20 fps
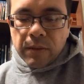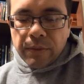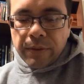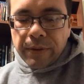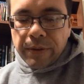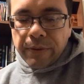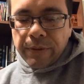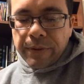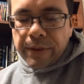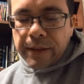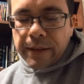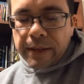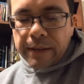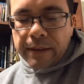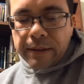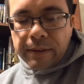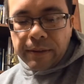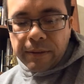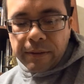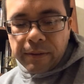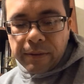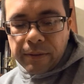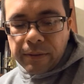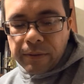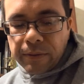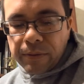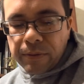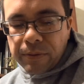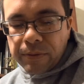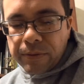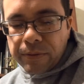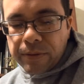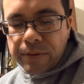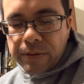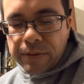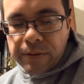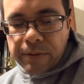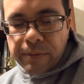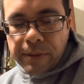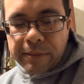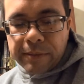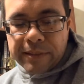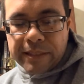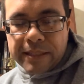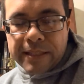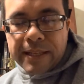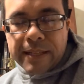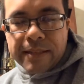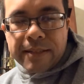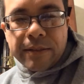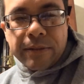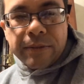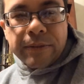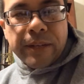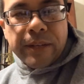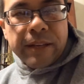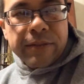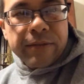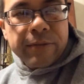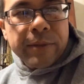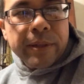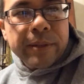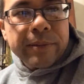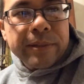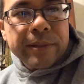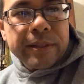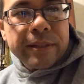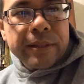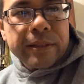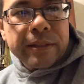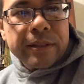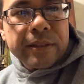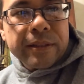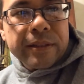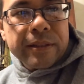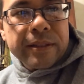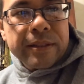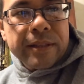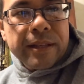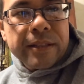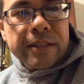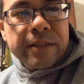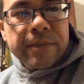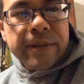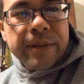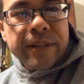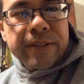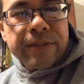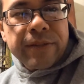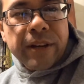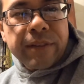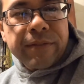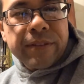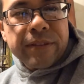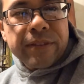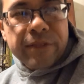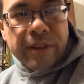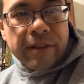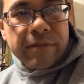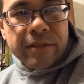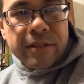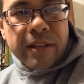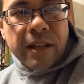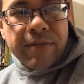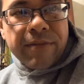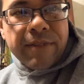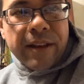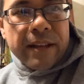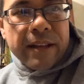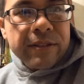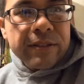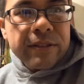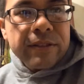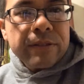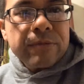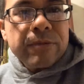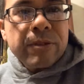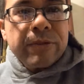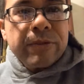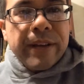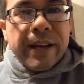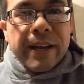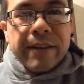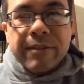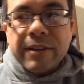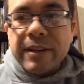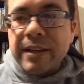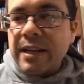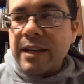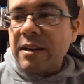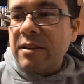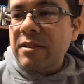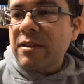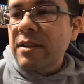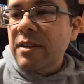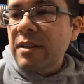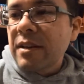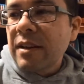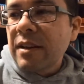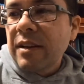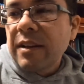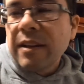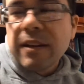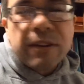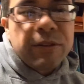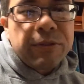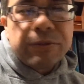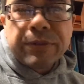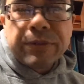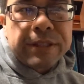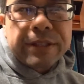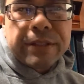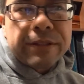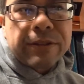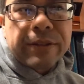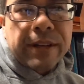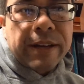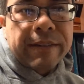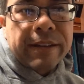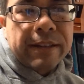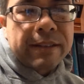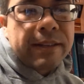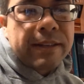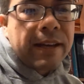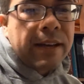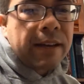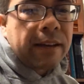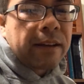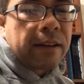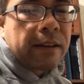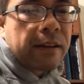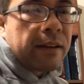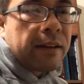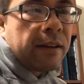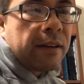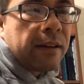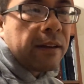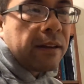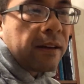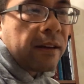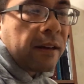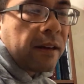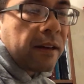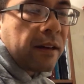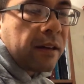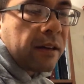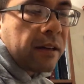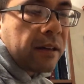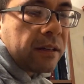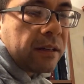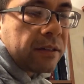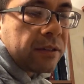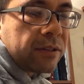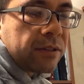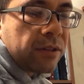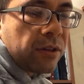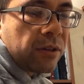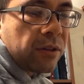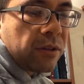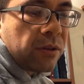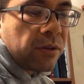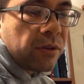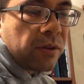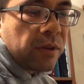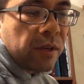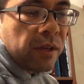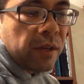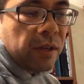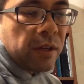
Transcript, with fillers: We, we got to to be able to test it, we'd have to be able to send spacecraft that travels a lot faster than what we have right now. We just don't have that tech. Uh, so